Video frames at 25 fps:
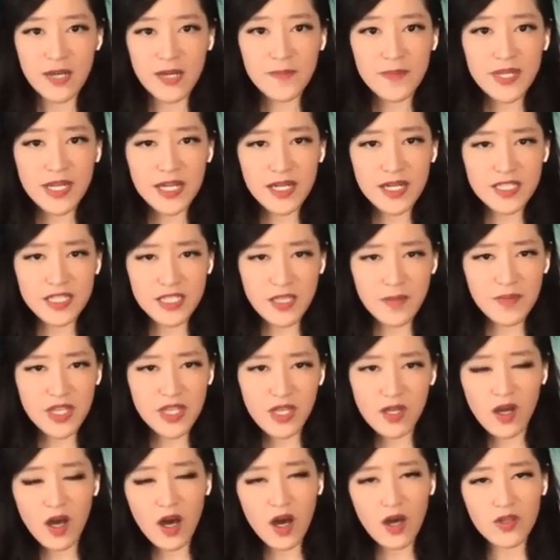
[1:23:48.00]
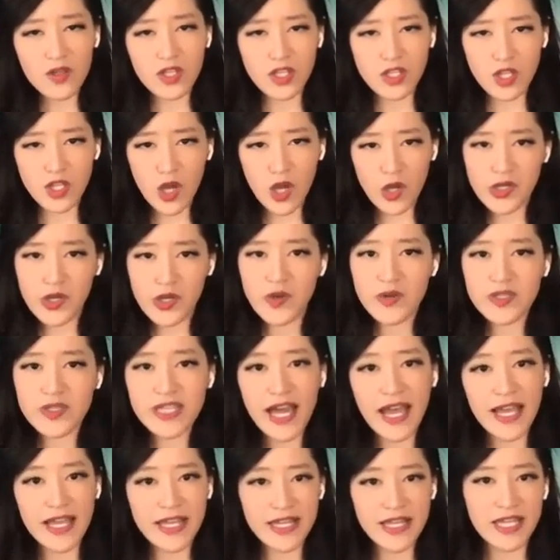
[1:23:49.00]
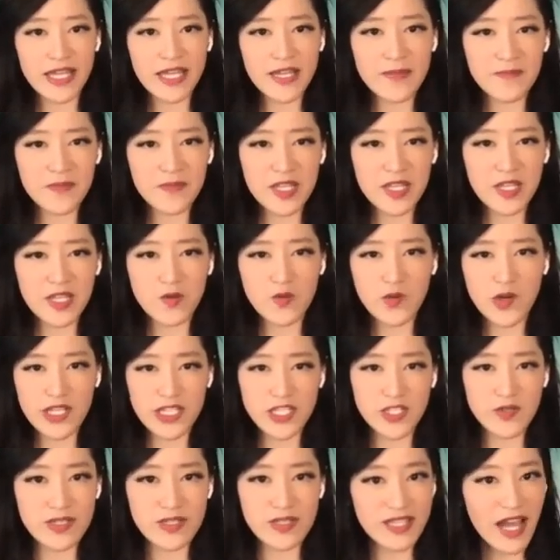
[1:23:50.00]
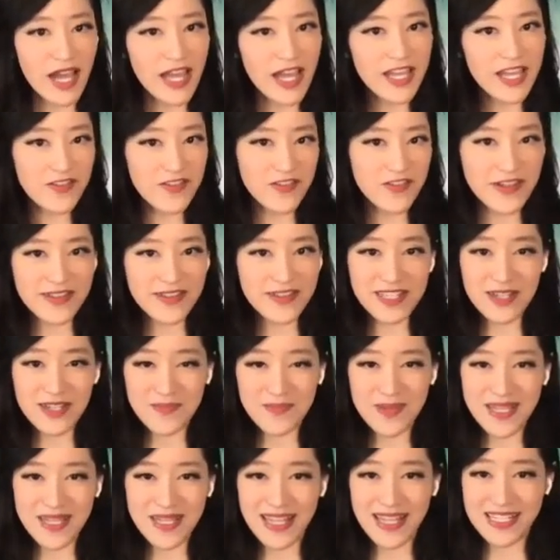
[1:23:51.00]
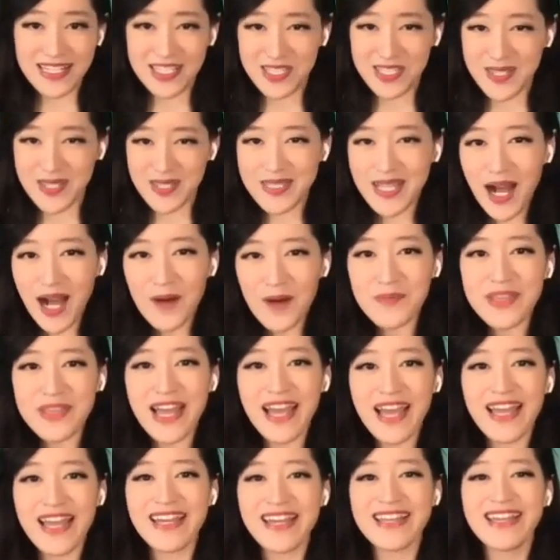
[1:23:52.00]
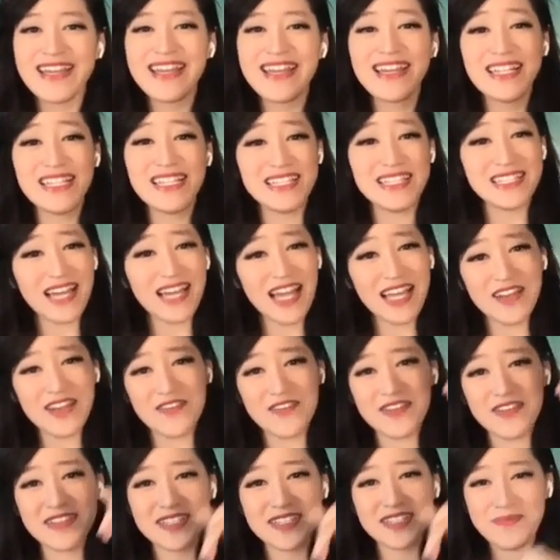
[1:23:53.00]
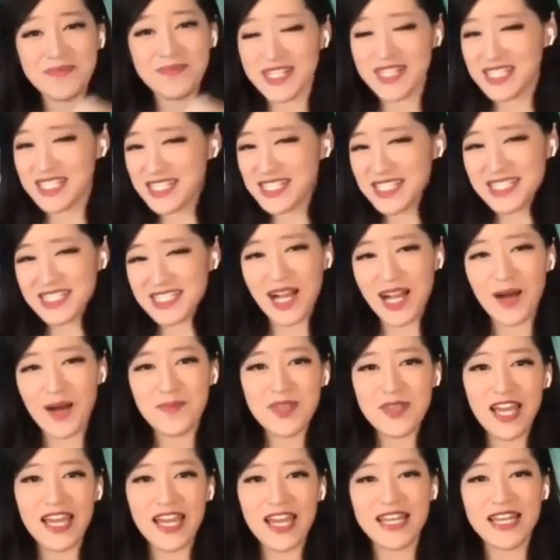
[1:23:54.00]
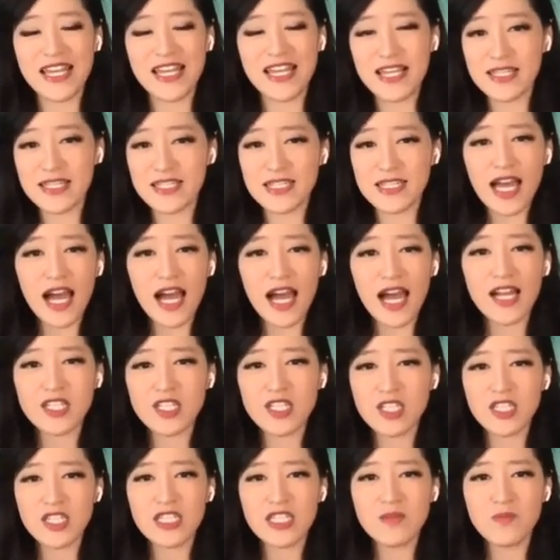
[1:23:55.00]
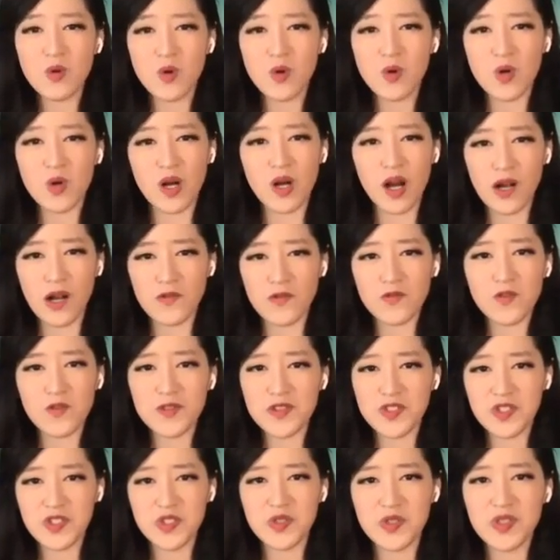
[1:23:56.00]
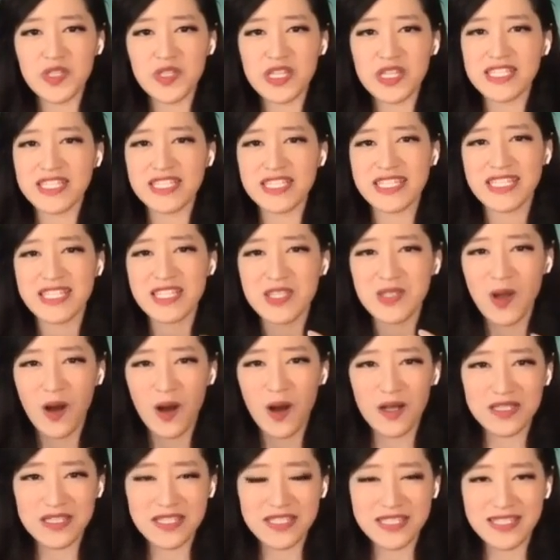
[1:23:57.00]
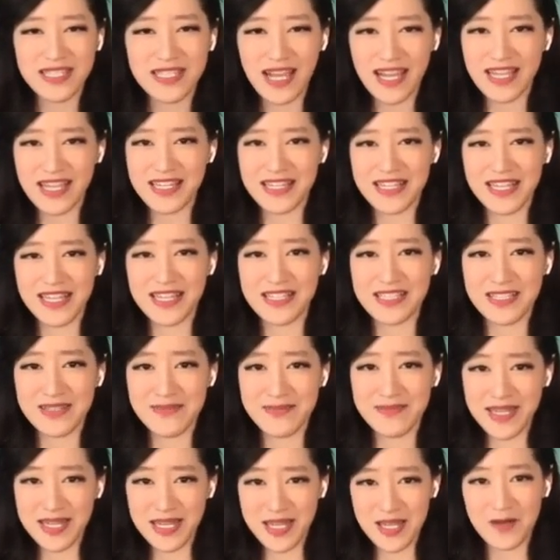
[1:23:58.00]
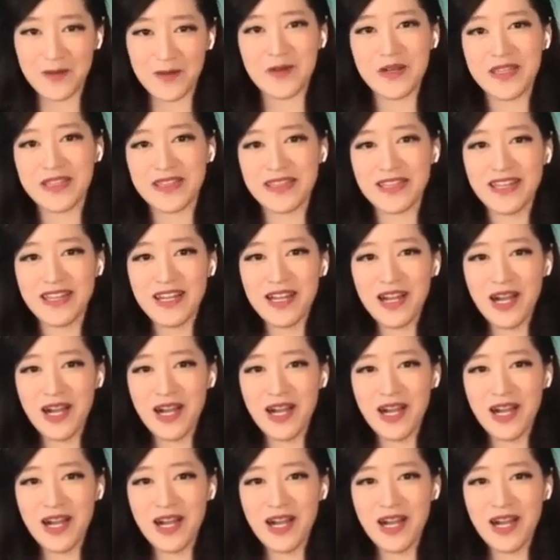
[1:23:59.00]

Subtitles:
Because something called yo-yo dieting, in which you diet for a little bit and you stop dieting and you diet for a little bit and you stop dieting, it's actually more harmful to you than just not dieting to begin with.